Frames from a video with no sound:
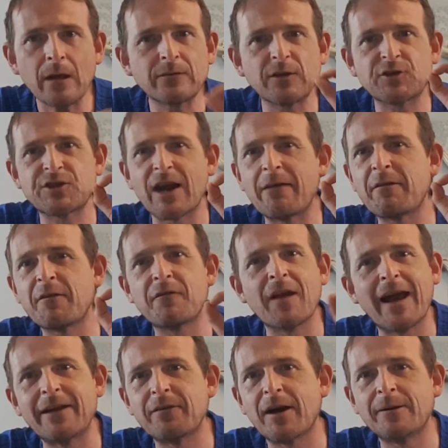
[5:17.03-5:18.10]
The cherry
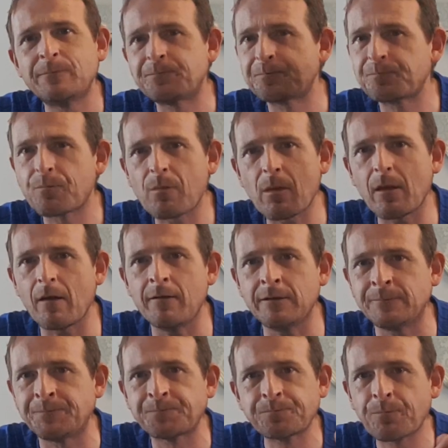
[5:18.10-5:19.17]
flavour
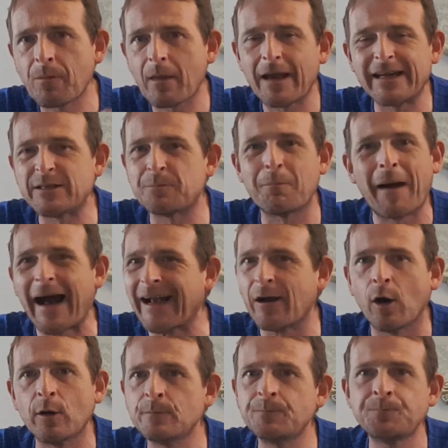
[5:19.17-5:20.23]
is
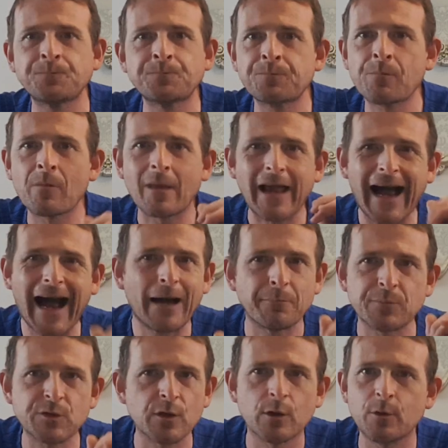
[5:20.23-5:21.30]
bang on.
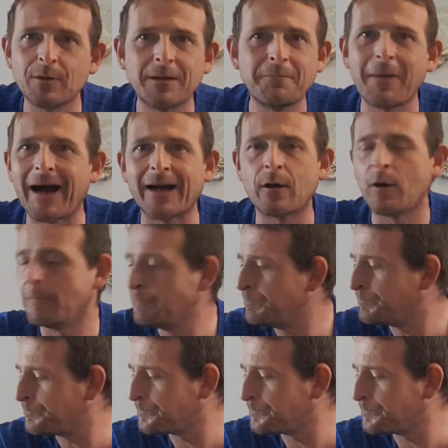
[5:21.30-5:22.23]
Absolutely bang on.